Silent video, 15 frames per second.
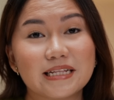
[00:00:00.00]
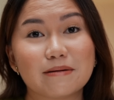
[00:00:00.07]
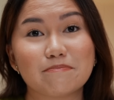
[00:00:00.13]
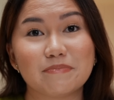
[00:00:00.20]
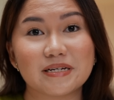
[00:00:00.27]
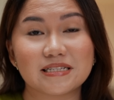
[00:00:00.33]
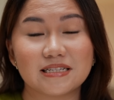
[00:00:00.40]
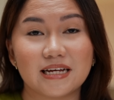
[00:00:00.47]
ng
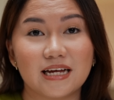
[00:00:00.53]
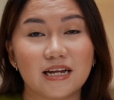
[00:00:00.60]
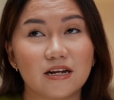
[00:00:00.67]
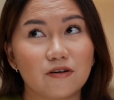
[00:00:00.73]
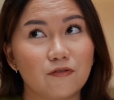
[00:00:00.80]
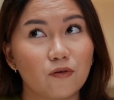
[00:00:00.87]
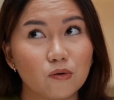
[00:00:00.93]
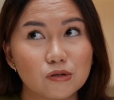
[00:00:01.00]

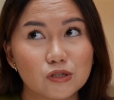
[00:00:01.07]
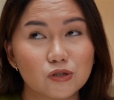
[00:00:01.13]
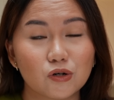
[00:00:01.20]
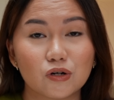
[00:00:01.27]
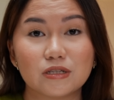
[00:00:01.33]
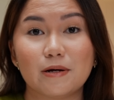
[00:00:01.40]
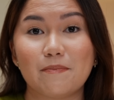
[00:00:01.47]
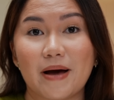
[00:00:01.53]
Pixel phones
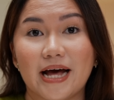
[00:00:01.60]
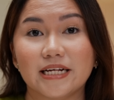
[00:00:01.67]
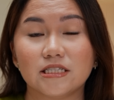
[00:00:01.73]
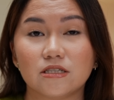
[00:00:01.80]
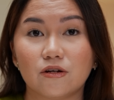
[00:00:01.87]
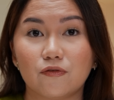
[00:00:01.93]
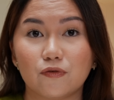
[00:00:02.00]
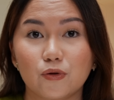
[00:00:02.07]
ko the
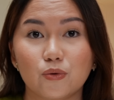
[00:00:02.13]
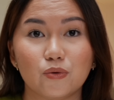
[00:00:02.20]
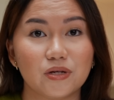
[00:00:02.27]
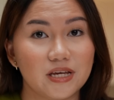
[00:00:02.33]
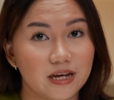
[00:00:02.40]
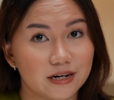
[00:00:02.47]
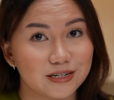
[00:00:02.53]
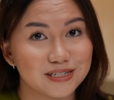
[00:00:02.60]
past few
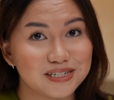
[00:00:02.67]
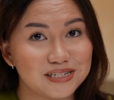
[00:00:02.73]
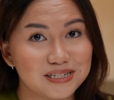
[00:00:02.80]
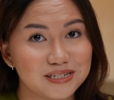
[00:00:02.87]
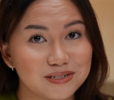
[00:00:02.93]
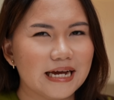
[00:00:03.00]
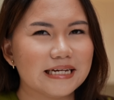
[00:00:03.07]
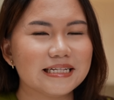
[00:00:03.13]
years.
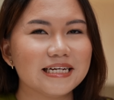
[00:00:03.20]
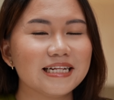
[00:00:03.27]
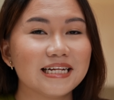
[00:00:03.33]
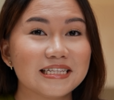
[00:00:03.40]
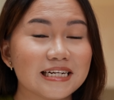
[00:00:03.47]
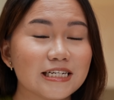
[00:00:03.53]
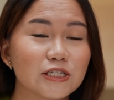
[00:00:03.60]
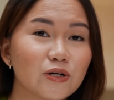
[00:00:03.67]
And then,
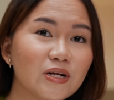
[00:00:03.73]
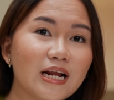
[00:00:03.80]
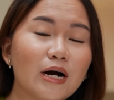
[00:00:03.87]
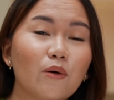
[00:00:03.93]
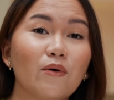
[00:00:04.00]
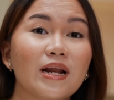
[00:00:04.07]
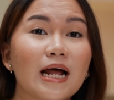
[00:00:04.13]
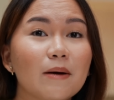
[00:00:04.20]
address ko
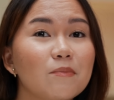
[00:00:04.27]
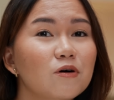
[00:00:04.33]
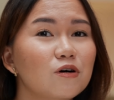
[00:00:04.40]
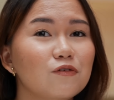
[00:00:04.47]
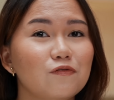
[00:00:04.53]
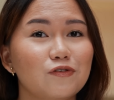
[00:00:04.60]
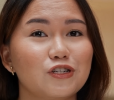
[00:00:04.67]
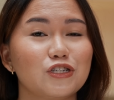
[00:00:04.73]
lang, wala pong
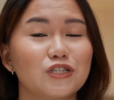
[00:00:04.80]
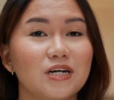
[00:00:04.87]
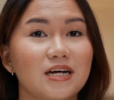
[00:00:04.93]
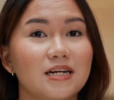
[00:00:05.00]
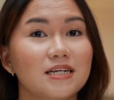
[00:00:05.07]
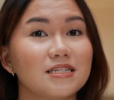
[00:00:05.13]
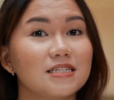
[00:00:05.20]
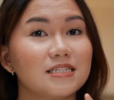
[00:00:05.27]

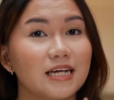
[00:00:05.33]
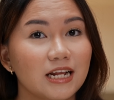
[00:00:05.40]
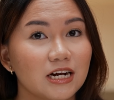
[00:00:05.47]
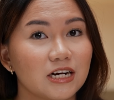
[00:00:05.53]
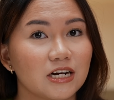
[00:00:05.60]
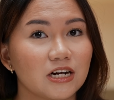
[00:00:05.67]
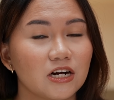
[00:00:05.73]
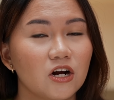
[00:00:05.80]
official
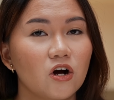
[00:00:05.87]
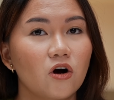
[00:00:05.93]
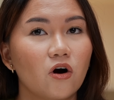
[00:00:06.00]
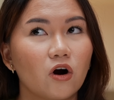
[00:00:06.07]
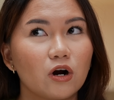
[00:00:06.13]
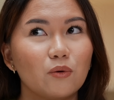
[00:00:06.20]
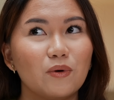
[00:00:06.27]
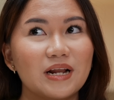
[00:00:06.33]
seller
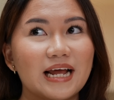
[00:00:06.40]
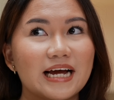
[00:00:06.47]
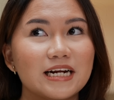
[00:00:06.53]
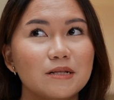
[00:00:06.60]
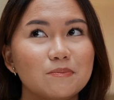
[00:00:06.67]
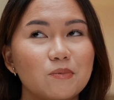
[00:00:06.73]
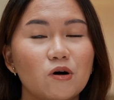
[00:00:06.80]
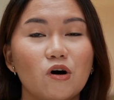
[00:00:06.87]
or wala
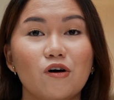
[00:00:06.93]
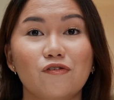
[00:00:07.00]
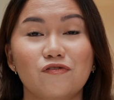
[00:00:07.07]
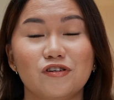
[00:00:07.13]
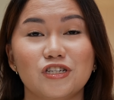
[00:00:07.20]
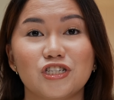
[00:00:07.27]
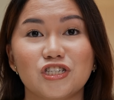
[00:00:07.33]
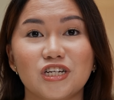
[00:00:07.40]
rin pong
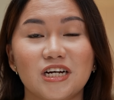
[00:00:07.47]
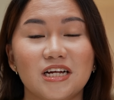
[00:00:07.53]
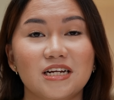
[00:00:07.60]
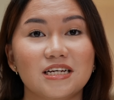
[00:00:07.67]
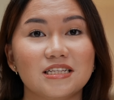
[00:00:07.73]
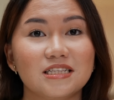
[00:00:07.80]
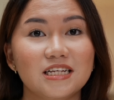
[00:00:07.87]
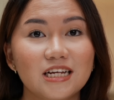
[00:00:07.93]
official
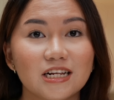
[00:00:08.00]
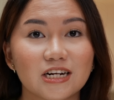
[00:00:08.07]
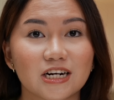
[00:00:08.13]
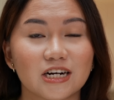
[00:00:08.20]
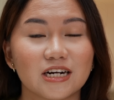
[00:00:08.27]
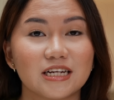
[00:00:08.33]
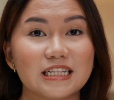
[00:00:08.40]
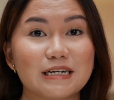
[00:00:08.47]

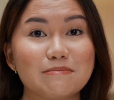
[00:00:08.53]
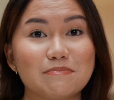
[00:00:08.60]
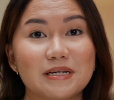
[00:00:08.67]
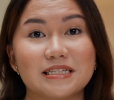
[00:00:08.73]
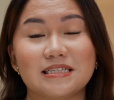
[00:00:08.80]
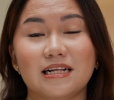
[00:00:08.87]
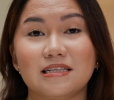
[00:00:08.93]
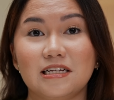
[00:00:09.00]
dealer ng
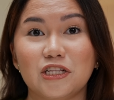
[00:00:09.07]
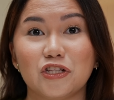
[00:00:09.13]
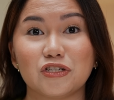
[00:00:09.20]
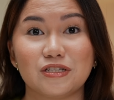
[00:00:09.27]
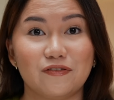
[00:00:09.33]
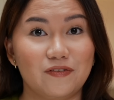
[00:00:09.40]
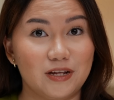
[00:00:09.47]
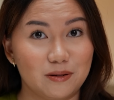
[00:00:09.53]
Pixel dito
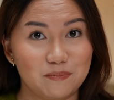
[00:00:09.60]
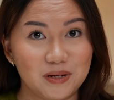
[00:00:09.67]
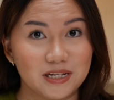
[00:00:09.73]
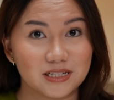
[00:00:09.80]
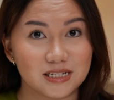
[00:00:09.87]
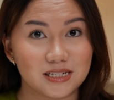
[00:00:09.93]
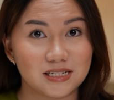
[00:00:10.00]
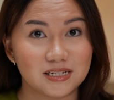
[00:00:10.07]
sa
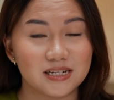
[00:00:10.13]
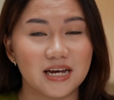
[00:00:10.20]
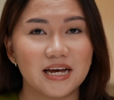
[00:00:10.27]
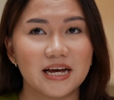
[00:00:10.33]
Philippines.